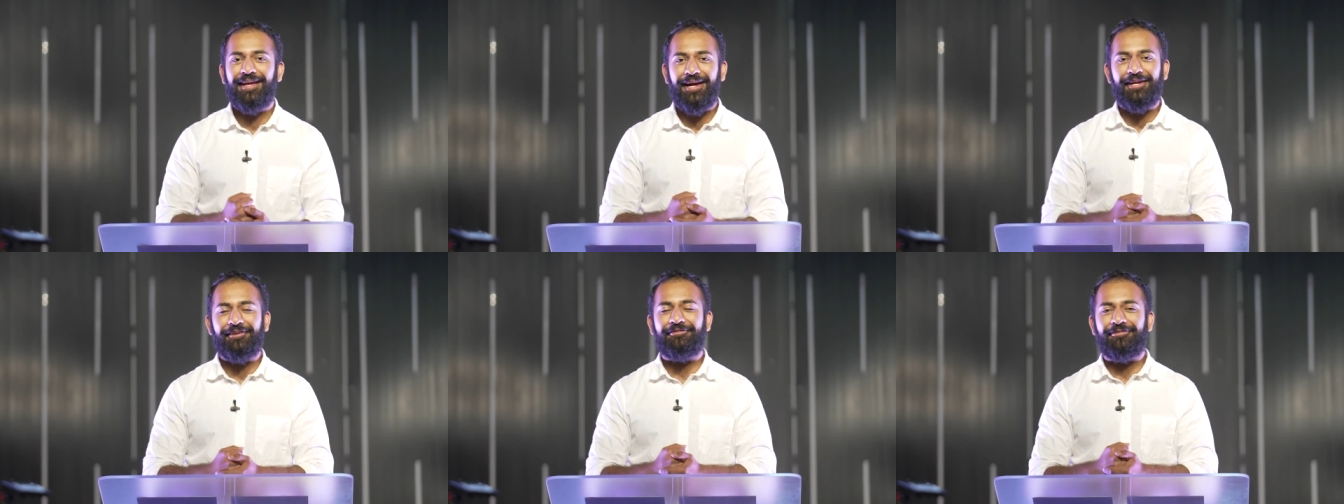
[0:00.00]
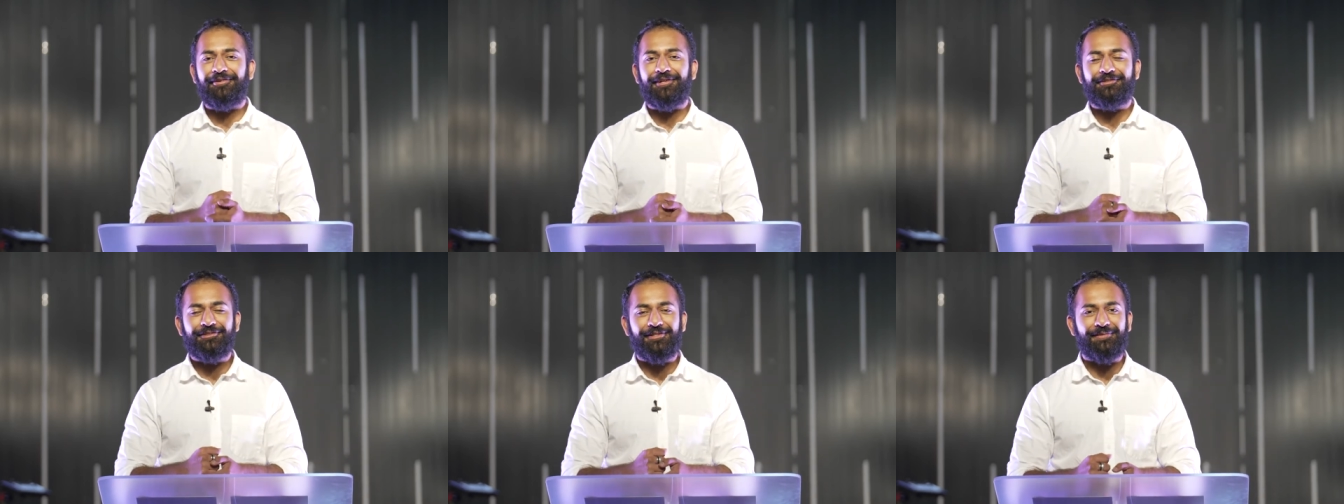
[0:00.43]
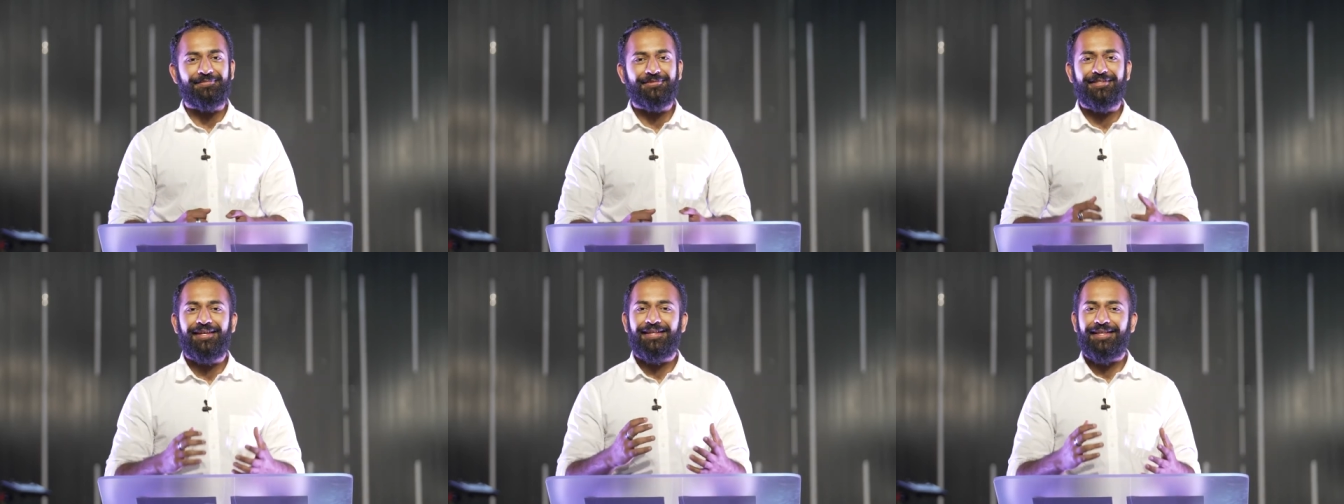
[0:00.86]
and
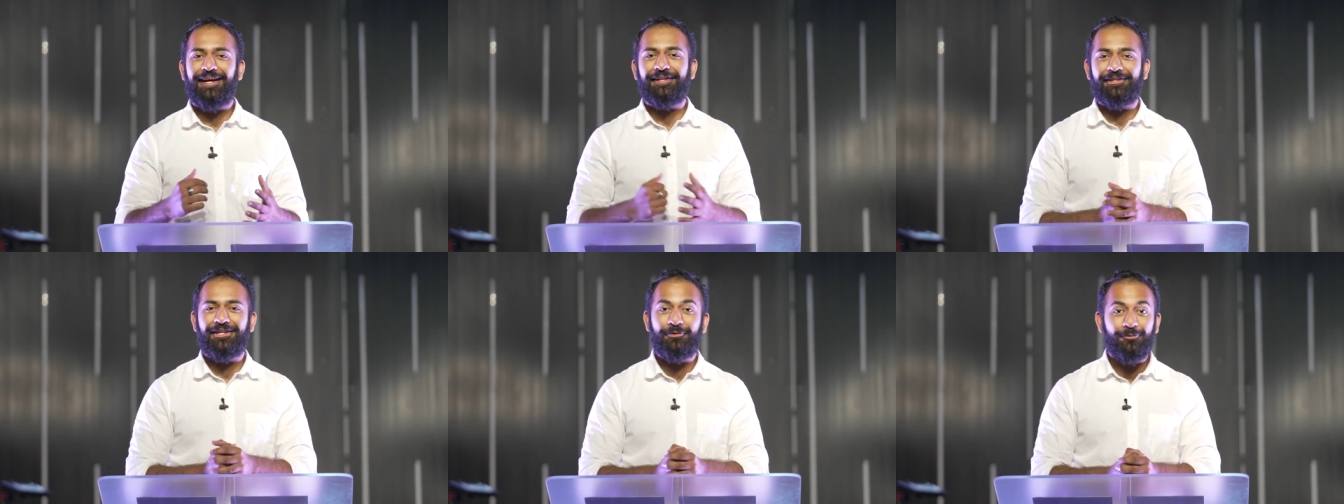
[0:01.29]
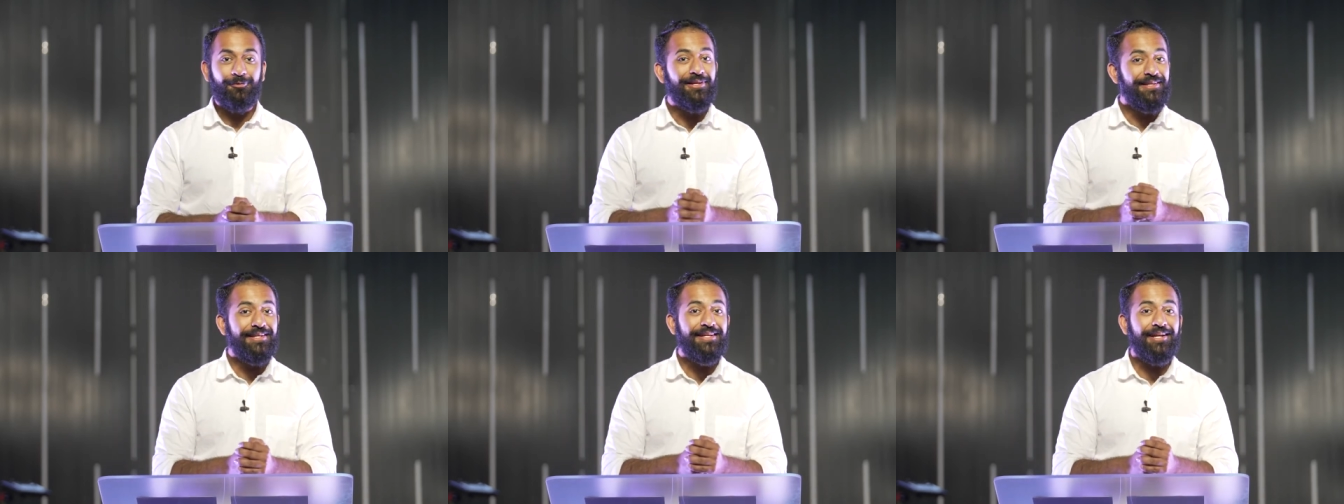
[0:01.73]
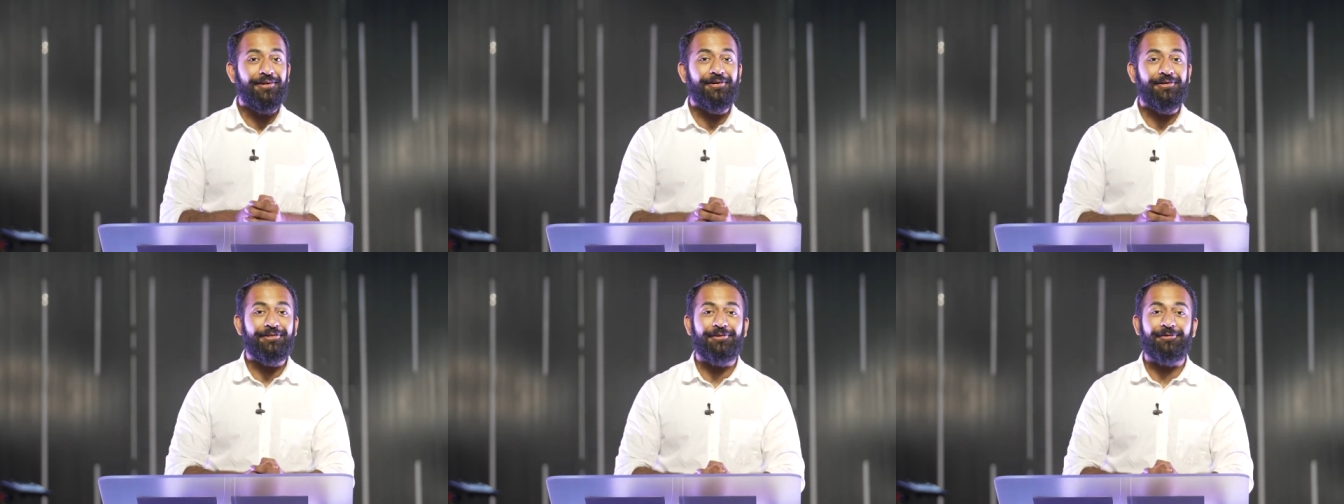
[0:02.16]
friendships that really
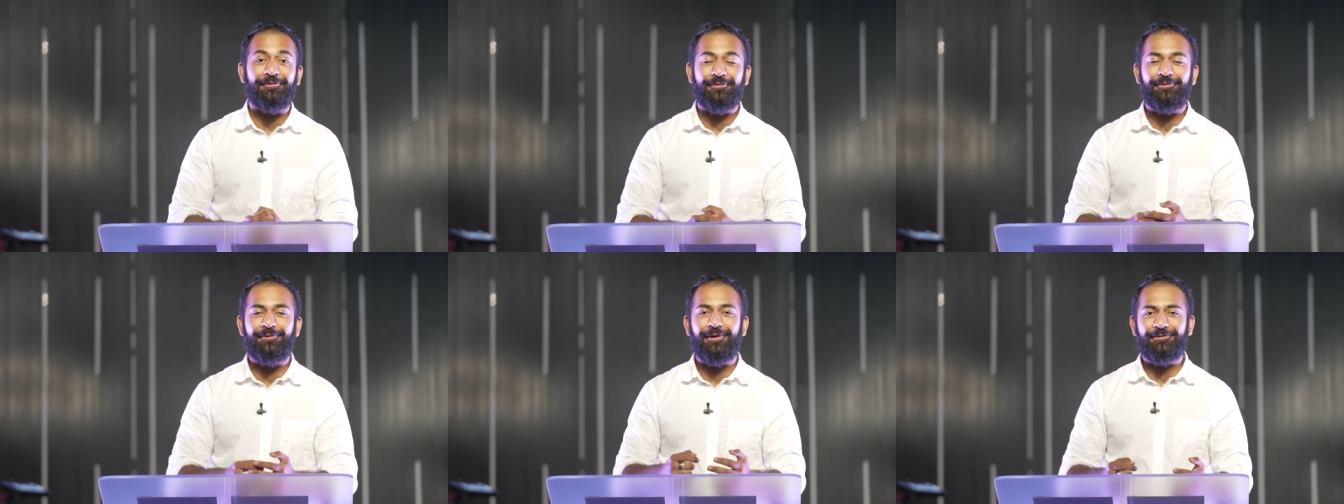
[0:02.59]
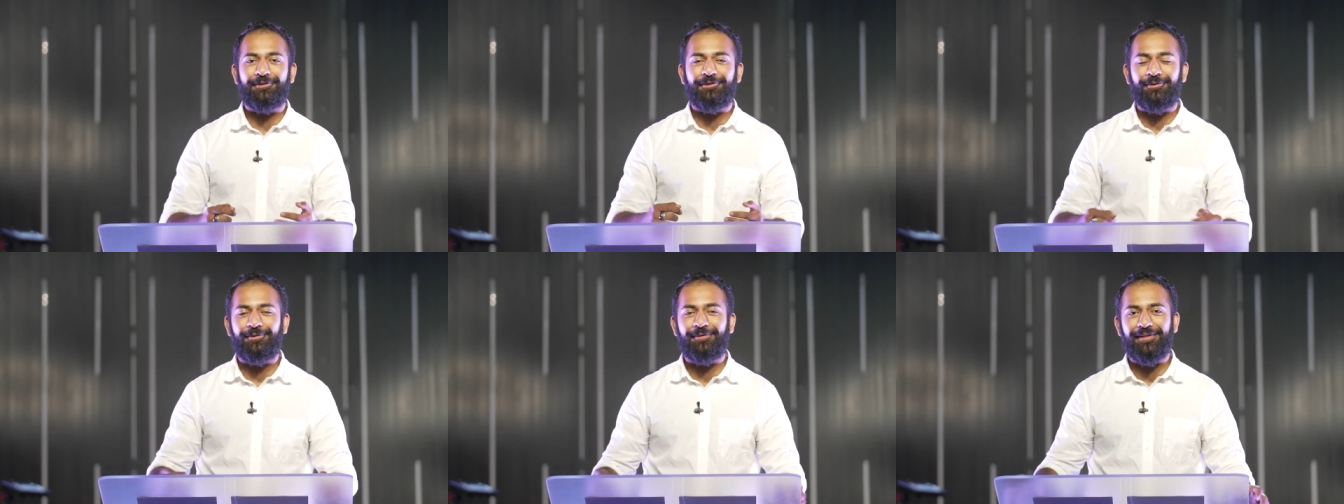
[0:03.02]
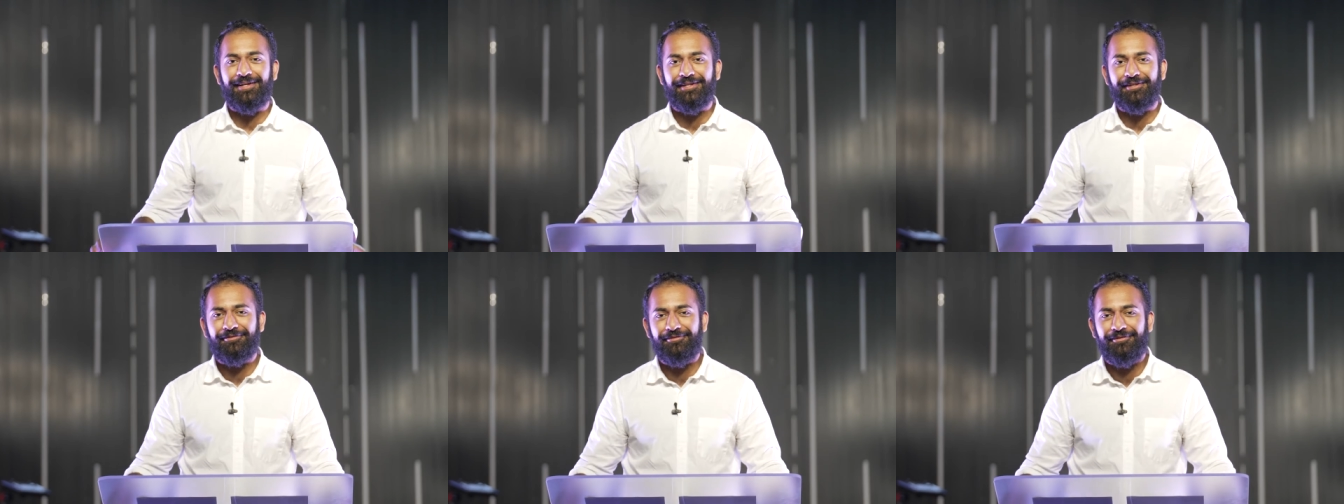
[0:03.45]
carry you throughout your whole
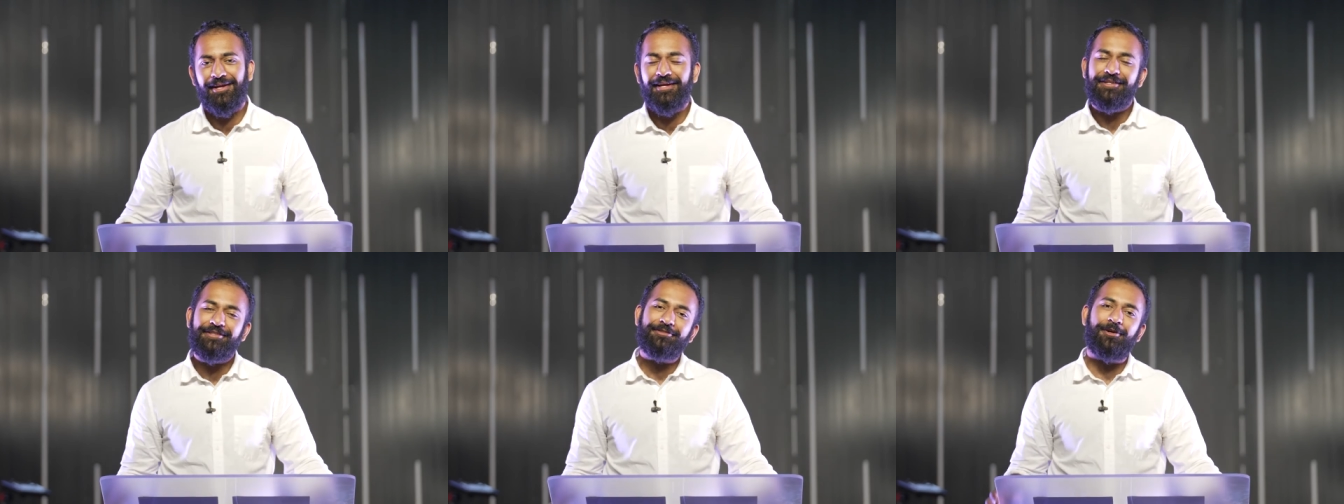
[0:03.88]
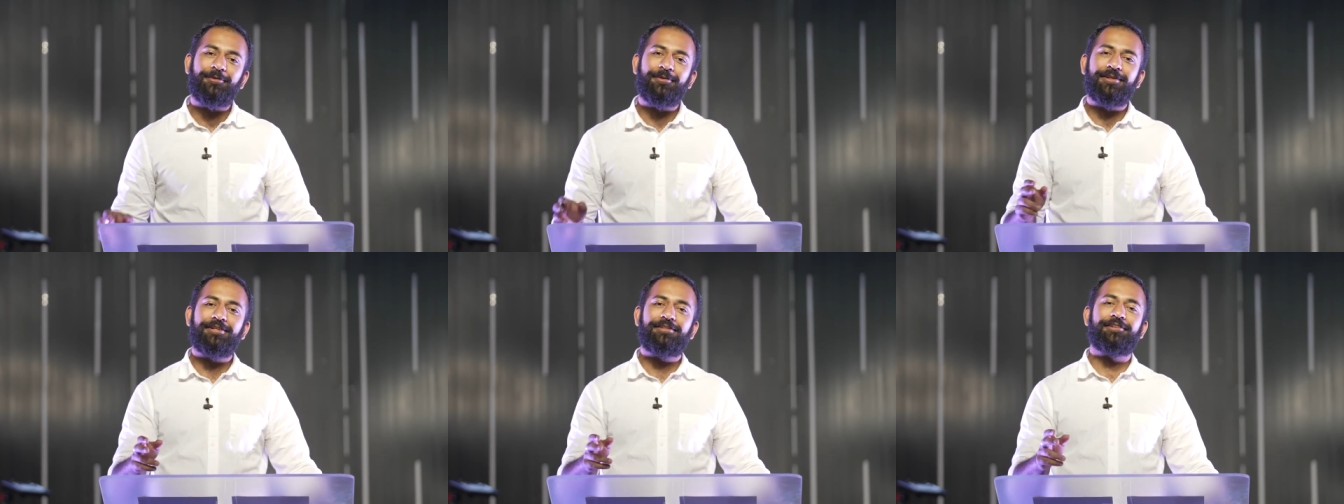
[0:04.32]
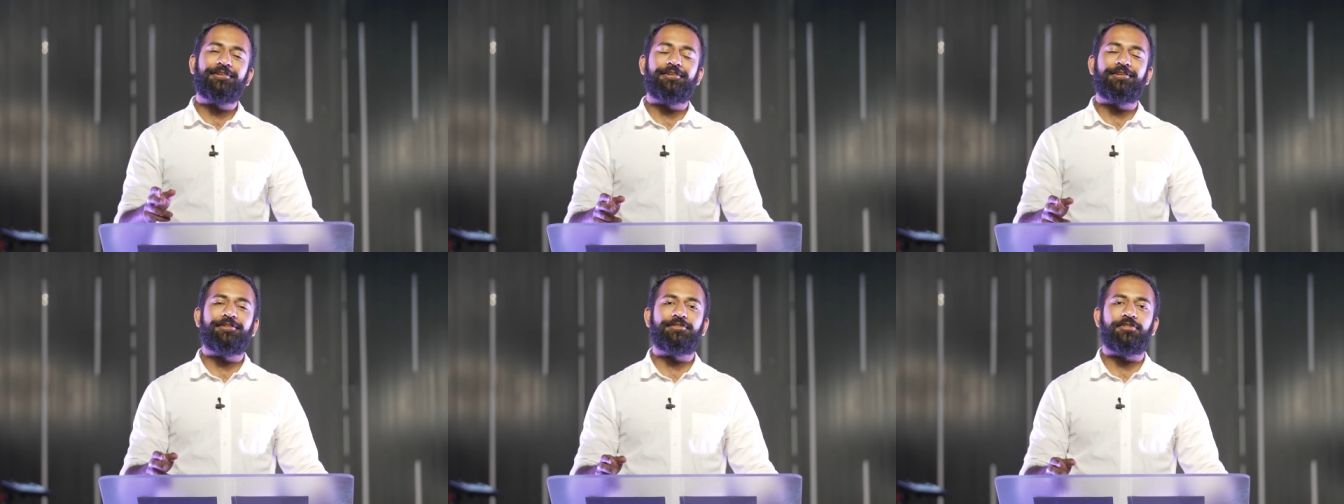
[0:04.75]
life. So I want to
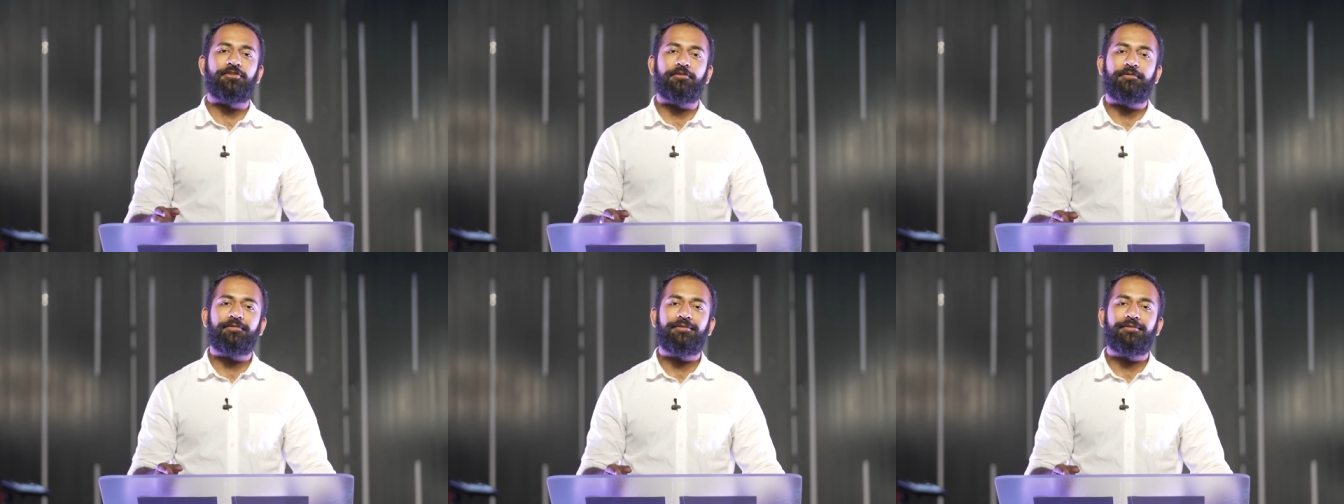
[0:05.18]
encourage you